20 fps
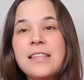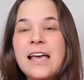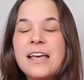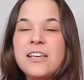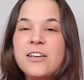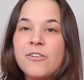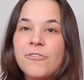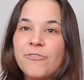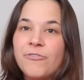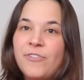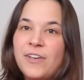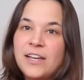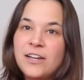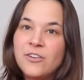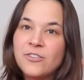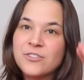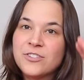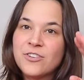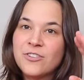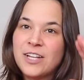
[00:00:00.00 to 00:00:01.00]
that your
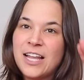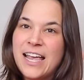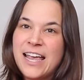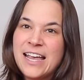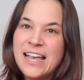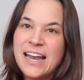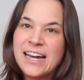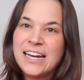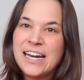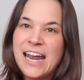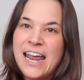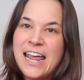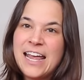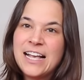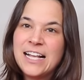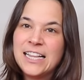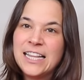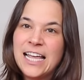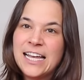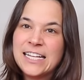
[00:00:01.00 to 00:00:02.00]
fingers are laying at an
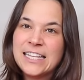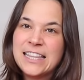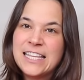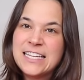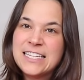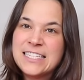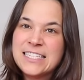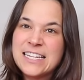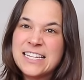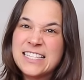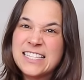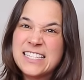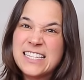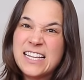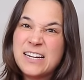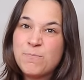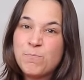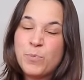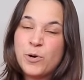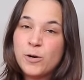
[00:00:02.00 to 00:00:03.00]
angle like this
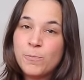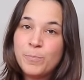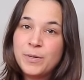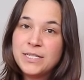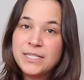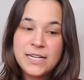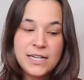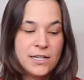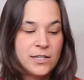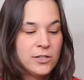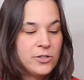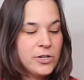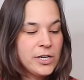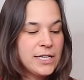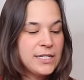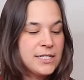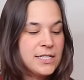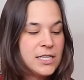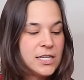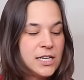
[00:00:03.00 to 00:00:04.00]
instead of perpendicular
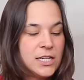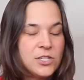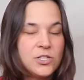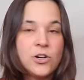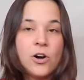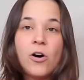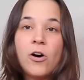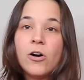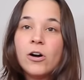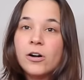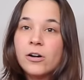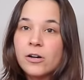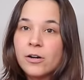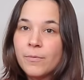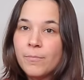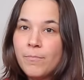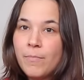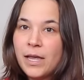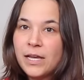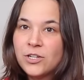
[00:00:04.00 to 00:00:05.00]
into the guitar.
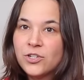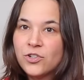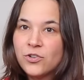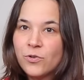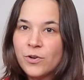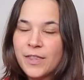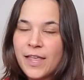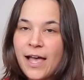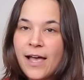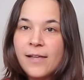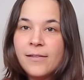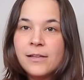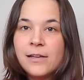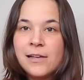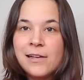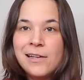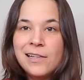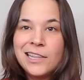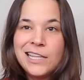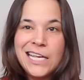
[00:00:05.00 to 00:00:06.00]
Make sure that.
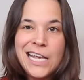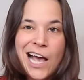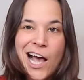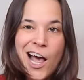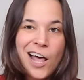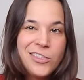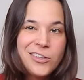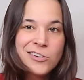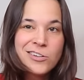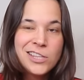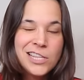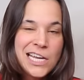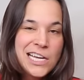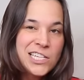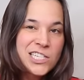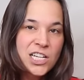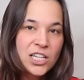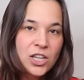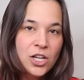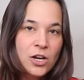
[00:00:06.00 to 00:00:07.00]
The other
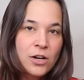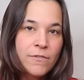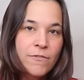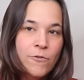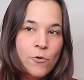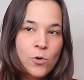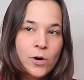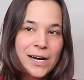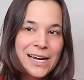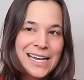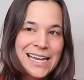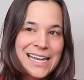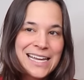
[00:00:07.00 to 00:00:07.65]
thing to look for